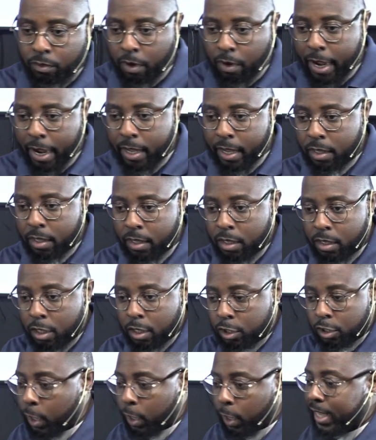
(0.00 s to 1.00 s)
right?
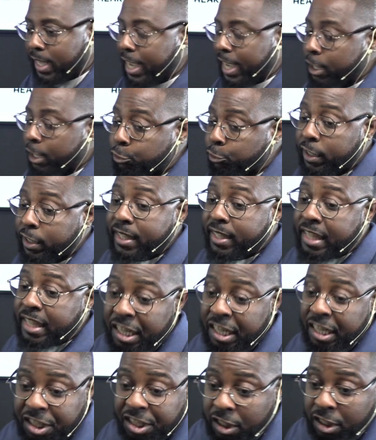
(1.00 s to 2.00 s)
So again,
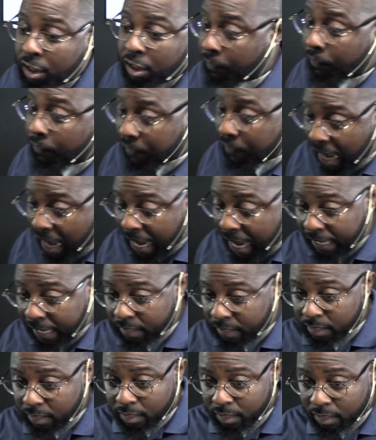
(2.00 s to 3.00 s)
traditions are fine.
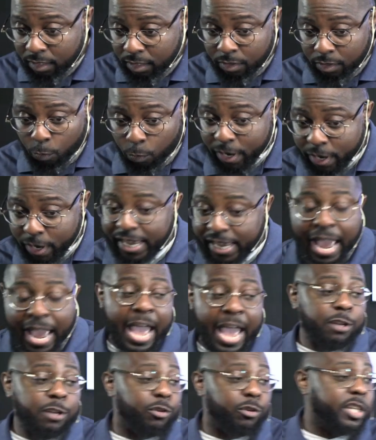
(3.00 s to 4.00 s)
We can
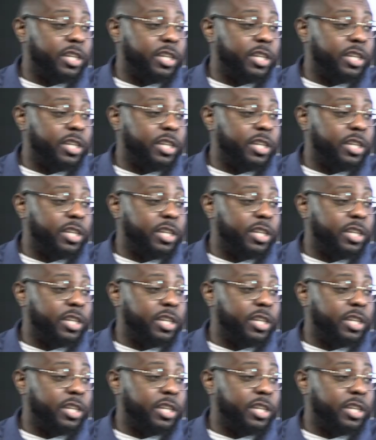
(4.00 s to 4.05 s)
add